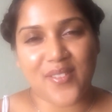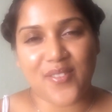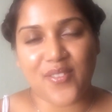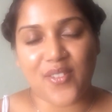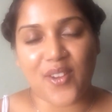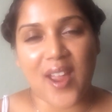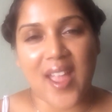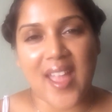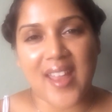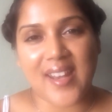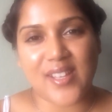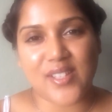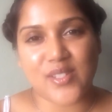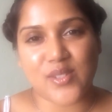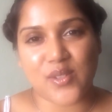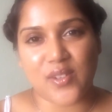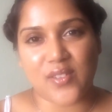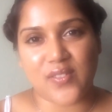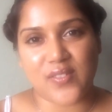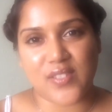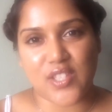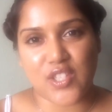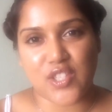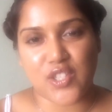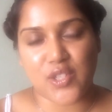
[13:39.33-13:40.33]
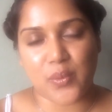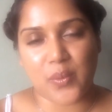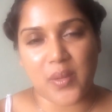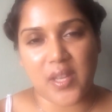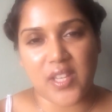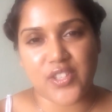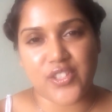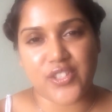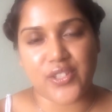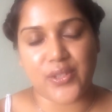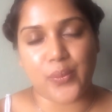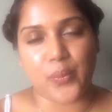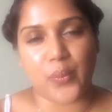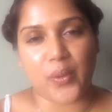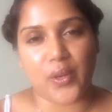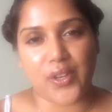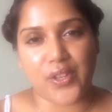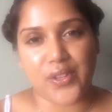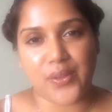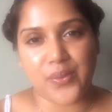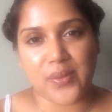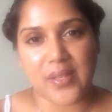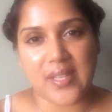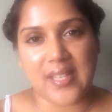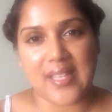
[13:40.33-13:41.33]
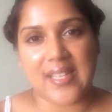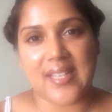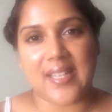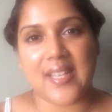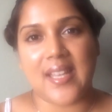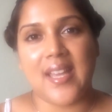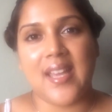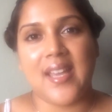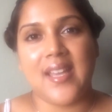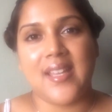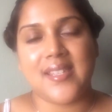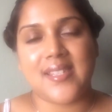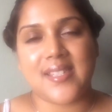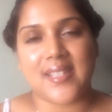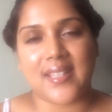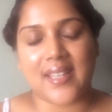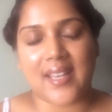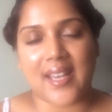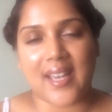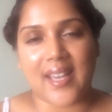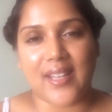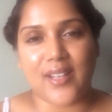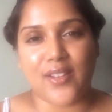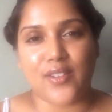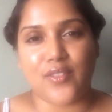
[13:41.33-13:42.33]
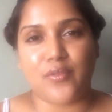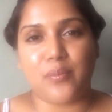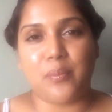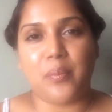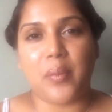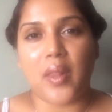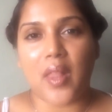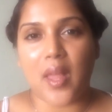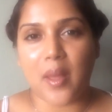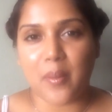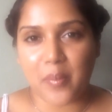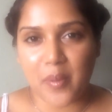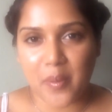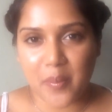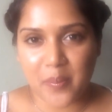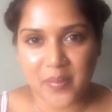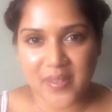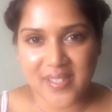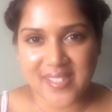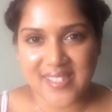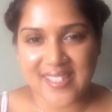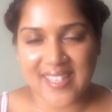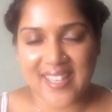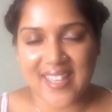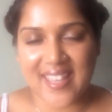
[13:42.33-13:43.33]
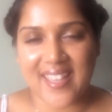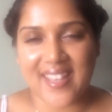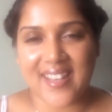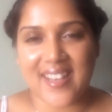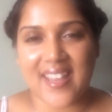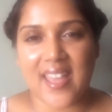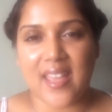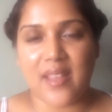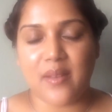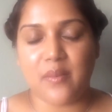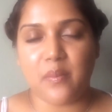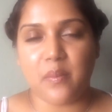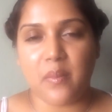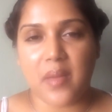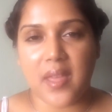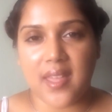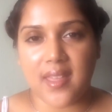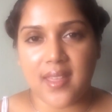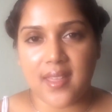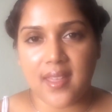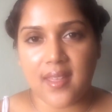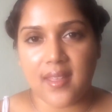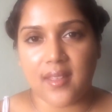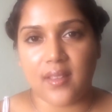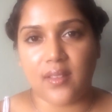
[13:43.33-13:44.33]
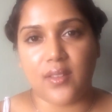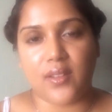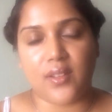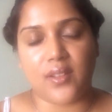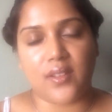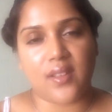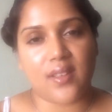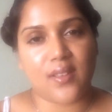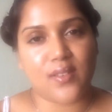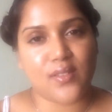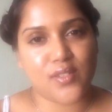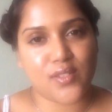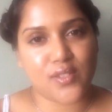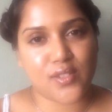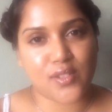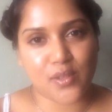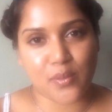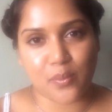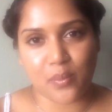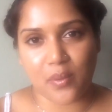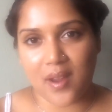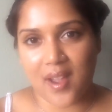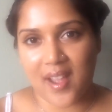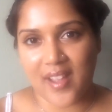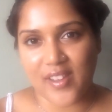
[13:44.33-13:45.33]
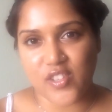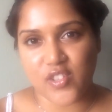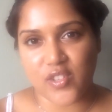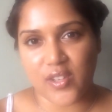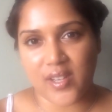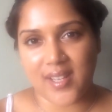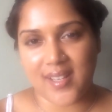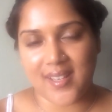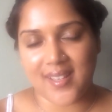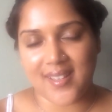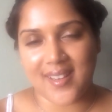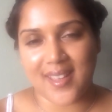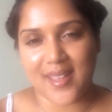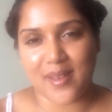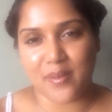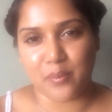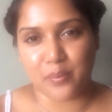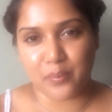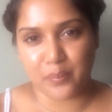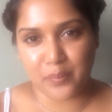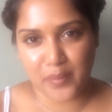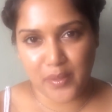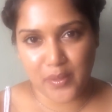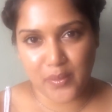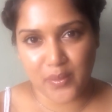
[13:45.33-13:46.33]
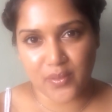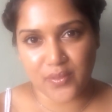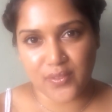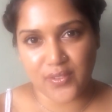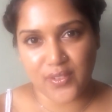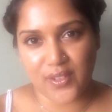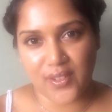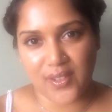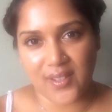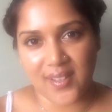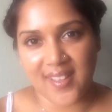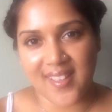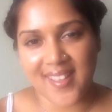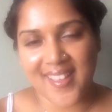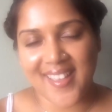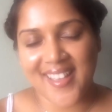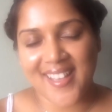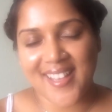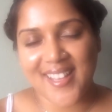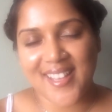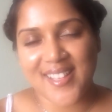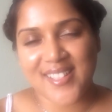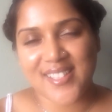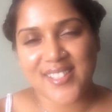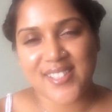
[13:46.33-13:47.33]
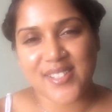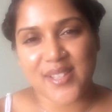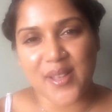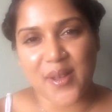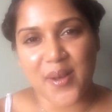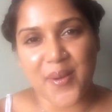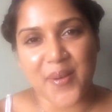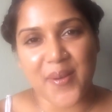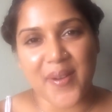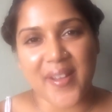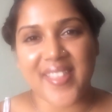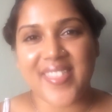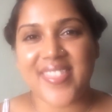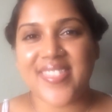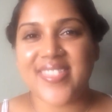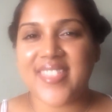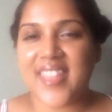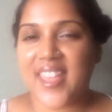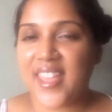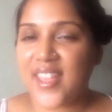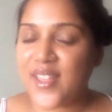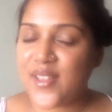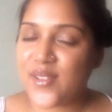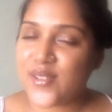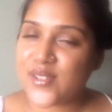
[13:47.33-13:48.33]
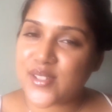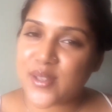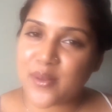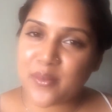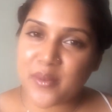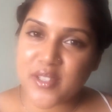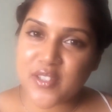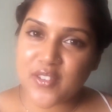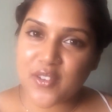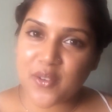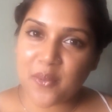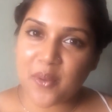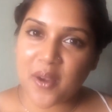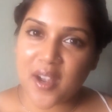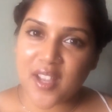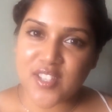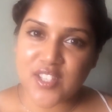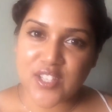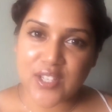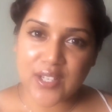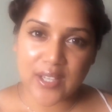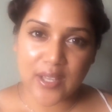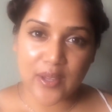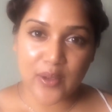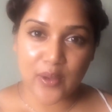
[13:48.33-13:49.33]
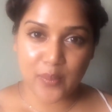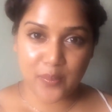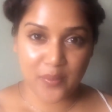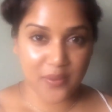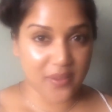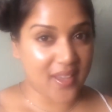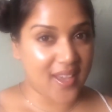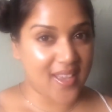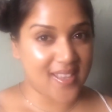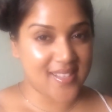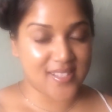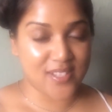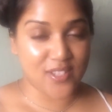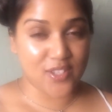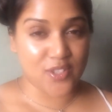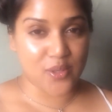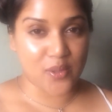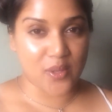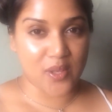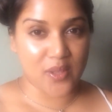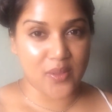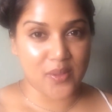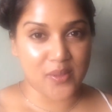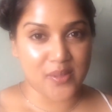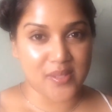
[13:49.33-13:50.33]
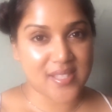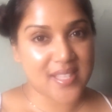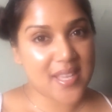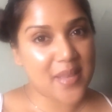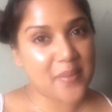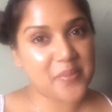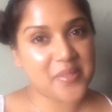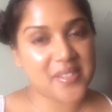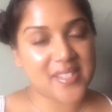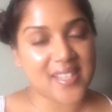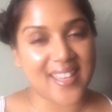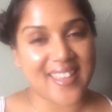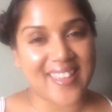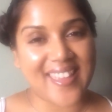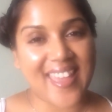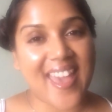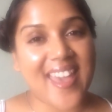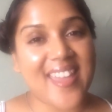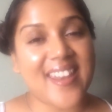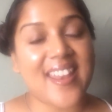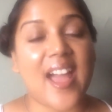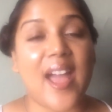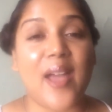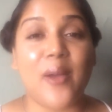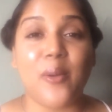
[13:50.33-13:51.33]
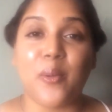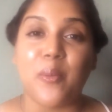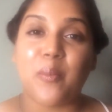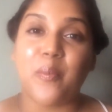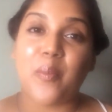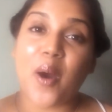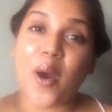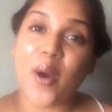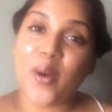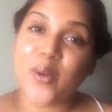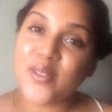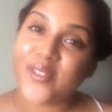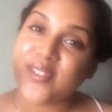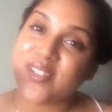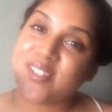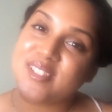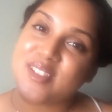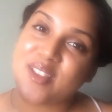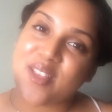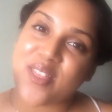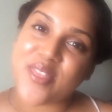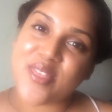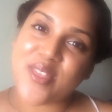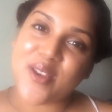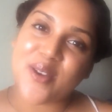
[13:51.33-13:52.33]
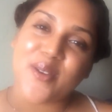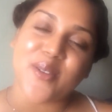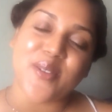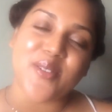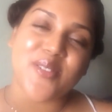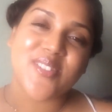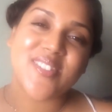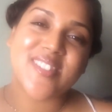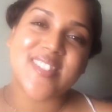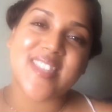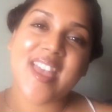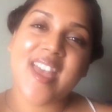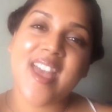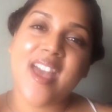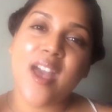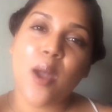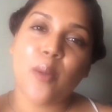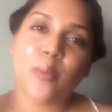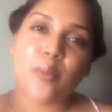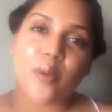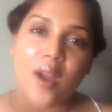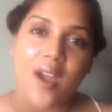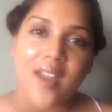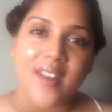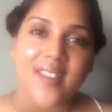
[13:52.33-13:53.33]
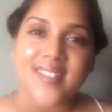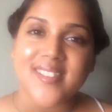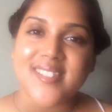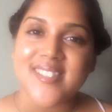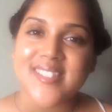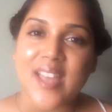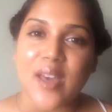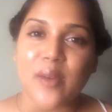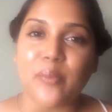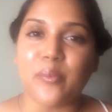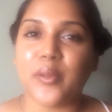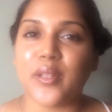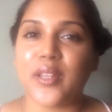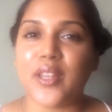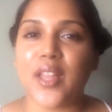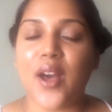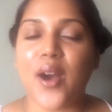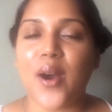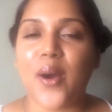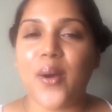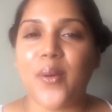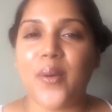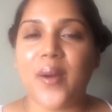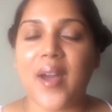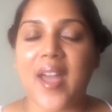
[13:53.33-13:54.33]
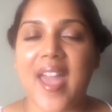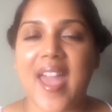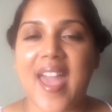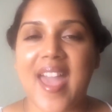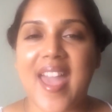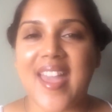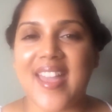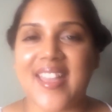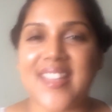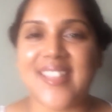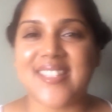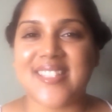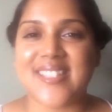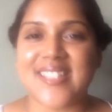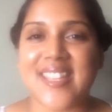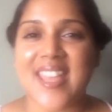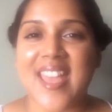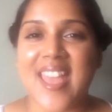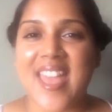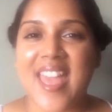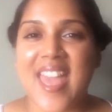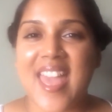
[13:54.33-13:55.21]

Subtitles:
for any sort of situation where you need to kind of plump up the skin and make it look super hydrated and beautiful. So thank you so much for watching. I hope you guys enjoyed those tips. Again, I will post those products down below, and